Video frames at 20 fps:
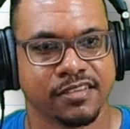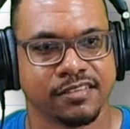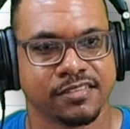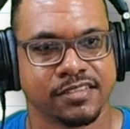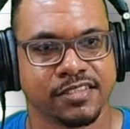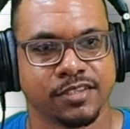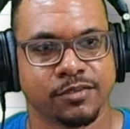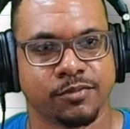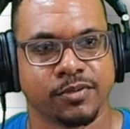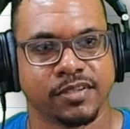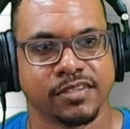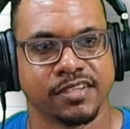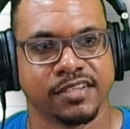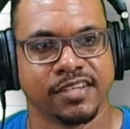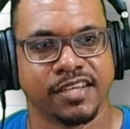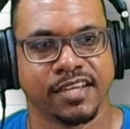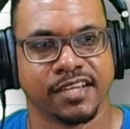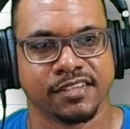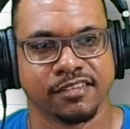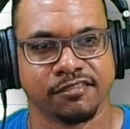is equal to
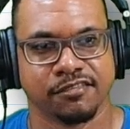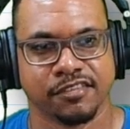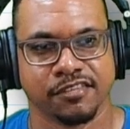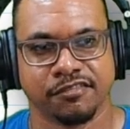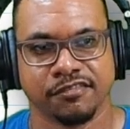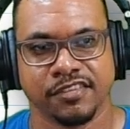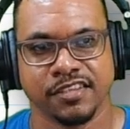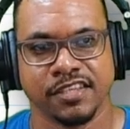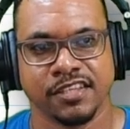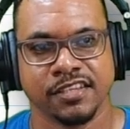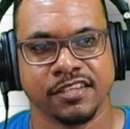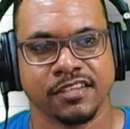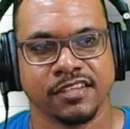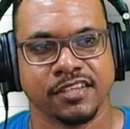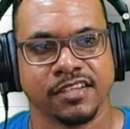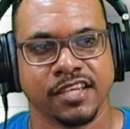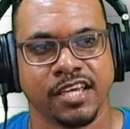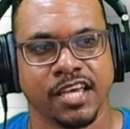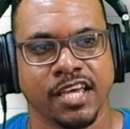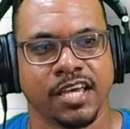negative 15.
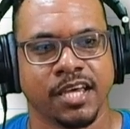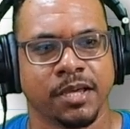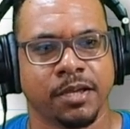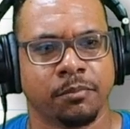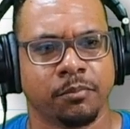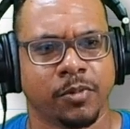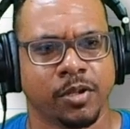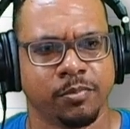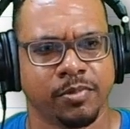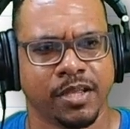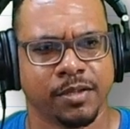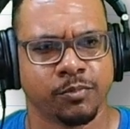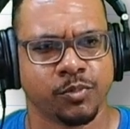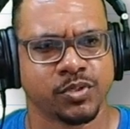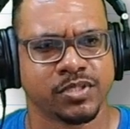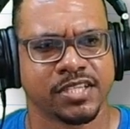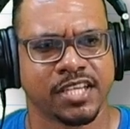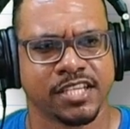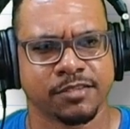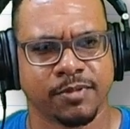Multiply
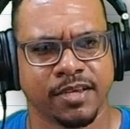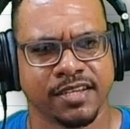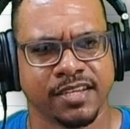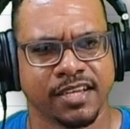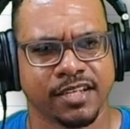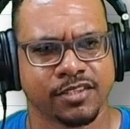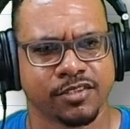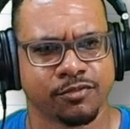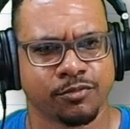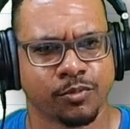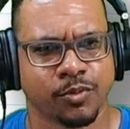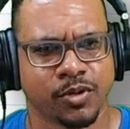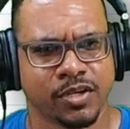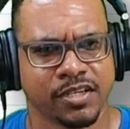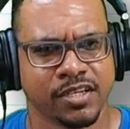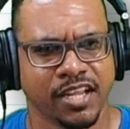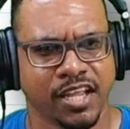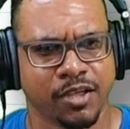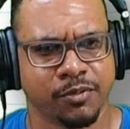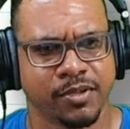both sides by negative
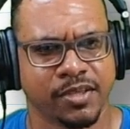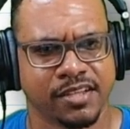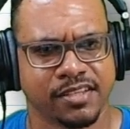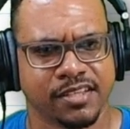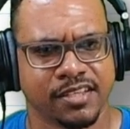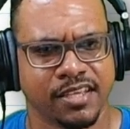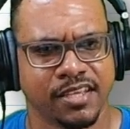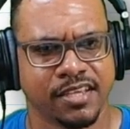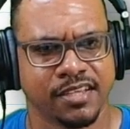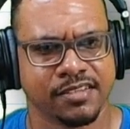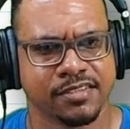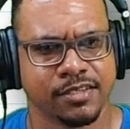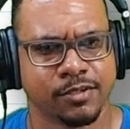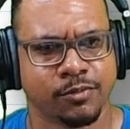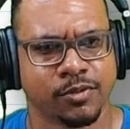1, and we get k is